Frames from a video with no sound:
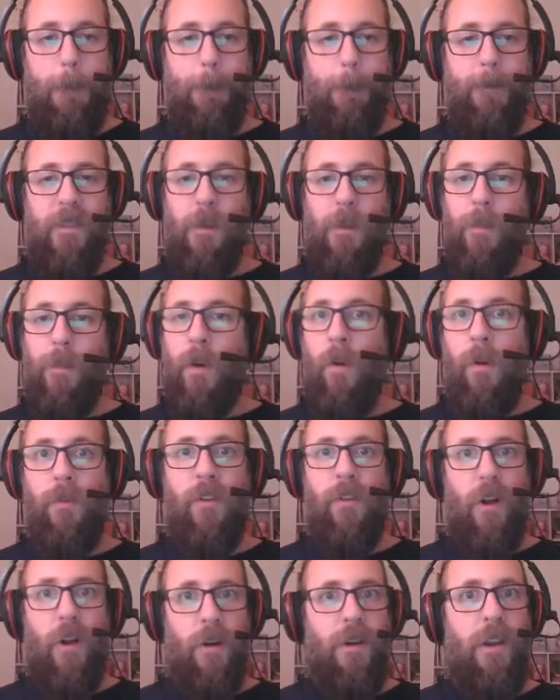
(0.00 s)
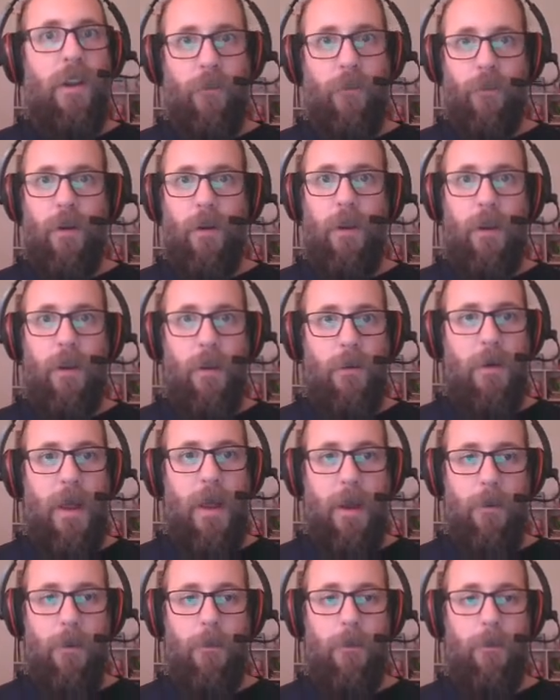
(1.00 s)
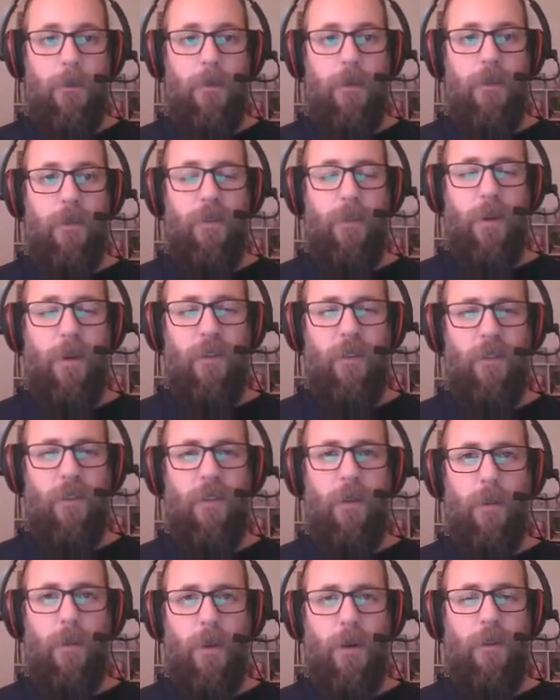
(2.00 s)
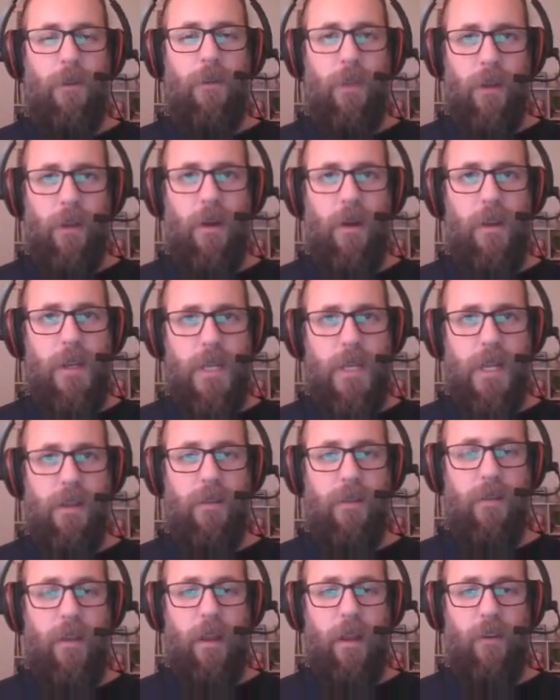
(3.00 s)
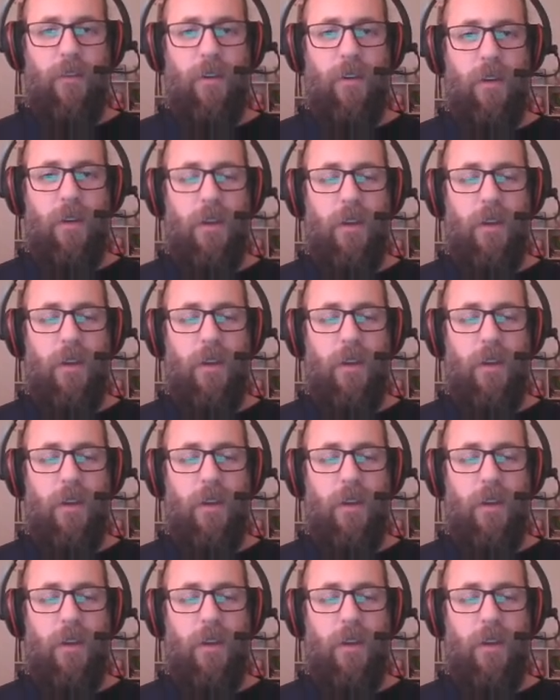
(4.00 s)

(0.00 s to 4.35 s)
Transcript: The poems are different, no doubt, especially if you read over the content section.